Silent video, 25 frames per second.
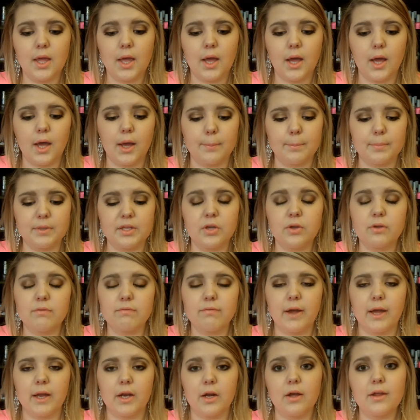Um, but you can
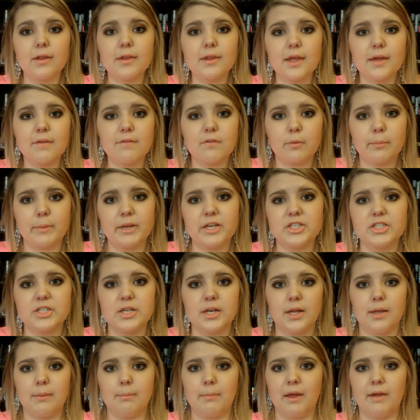find all of that information
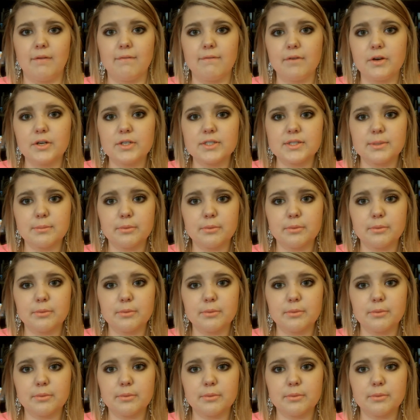in my first